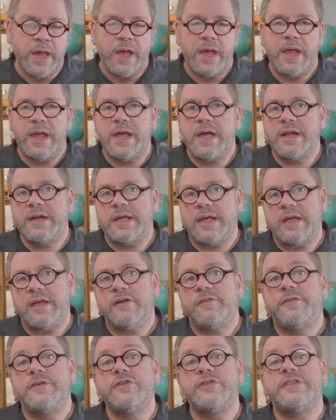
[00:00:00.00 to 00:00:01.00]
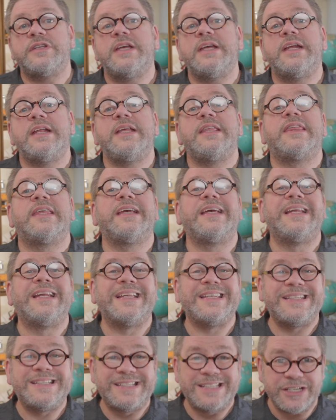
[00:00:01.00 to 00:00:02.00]
And if you see anything in
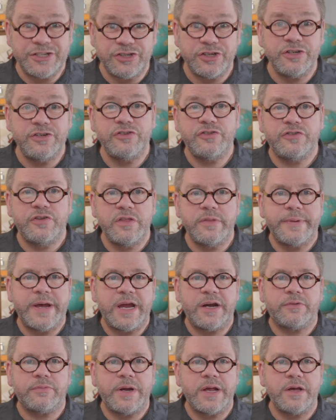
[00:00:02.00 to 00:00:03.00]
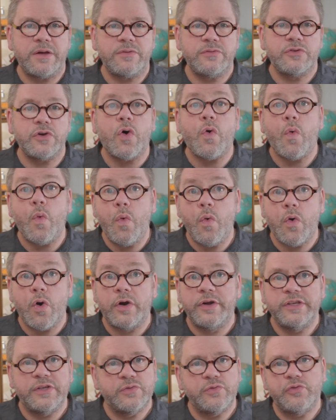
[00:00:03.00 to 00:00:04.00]
addition to the background
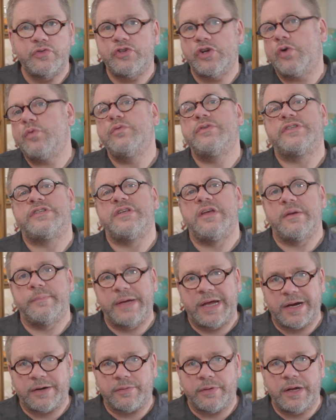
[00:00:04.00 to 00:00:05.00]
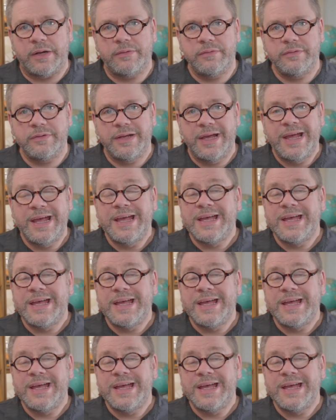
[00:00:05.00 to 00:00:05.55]
or you don't see a background,